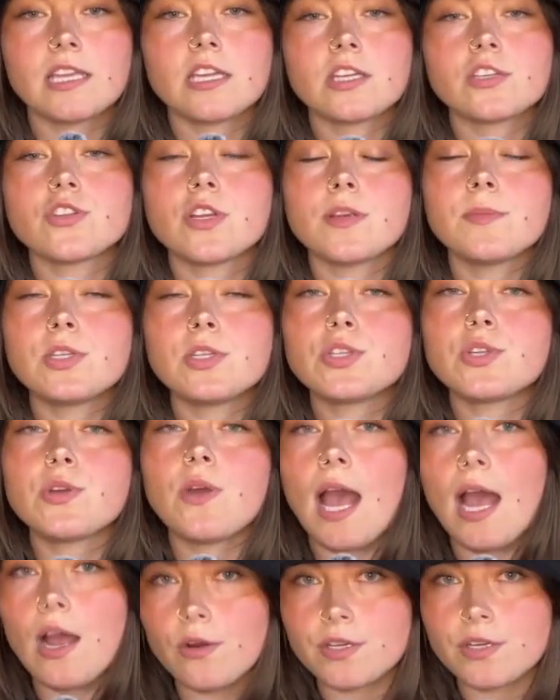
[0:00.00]
contribute to
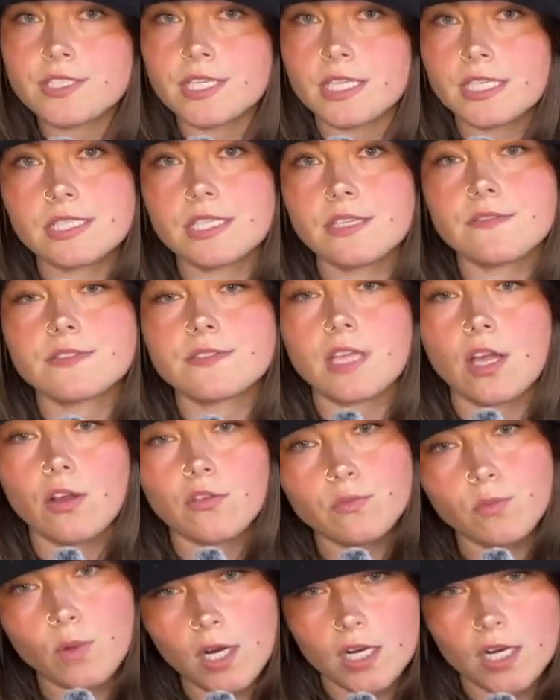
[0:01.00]
our sense of
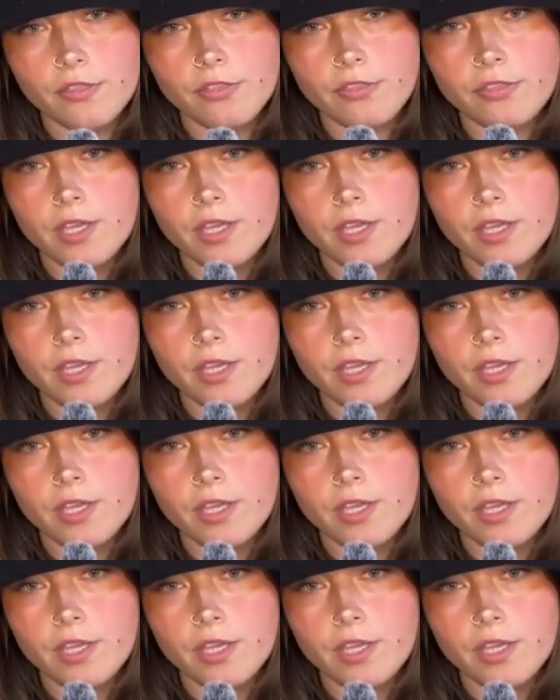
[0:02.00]
self-worth.